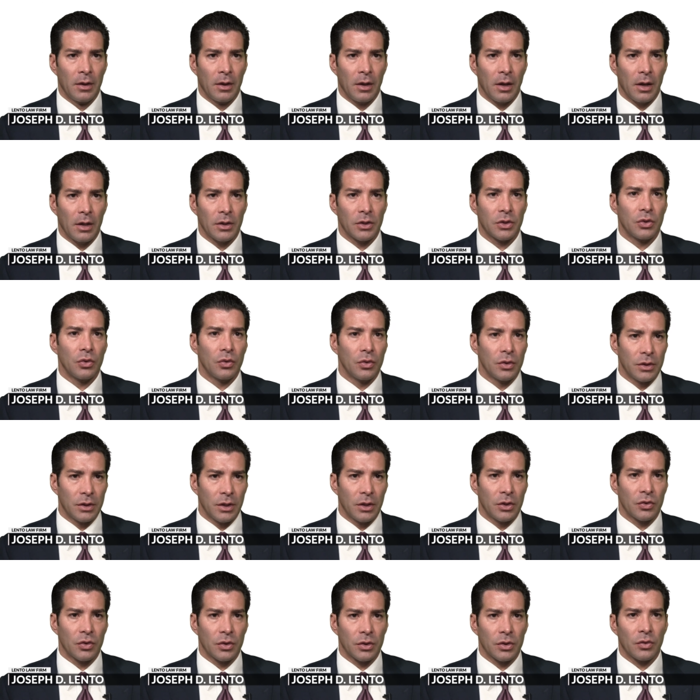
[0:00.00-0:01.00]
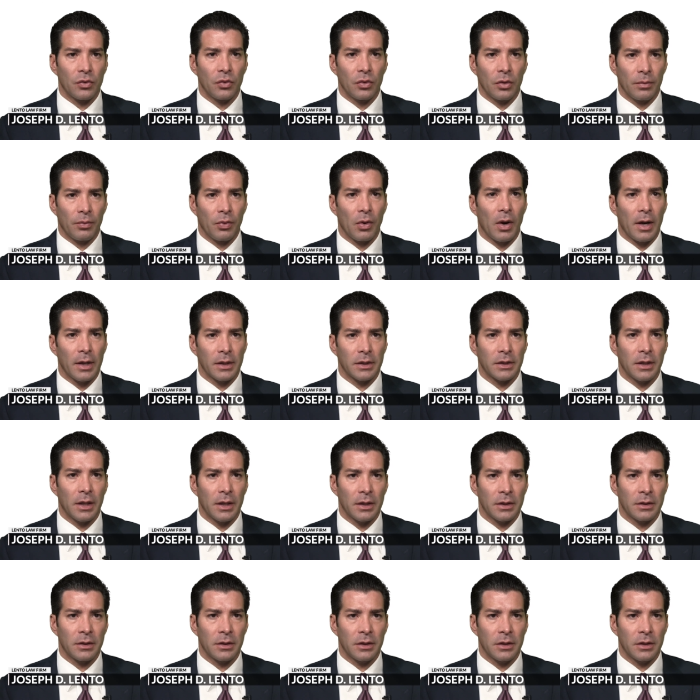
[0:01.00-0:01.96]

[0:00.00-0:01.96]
uh, student's interest through the process.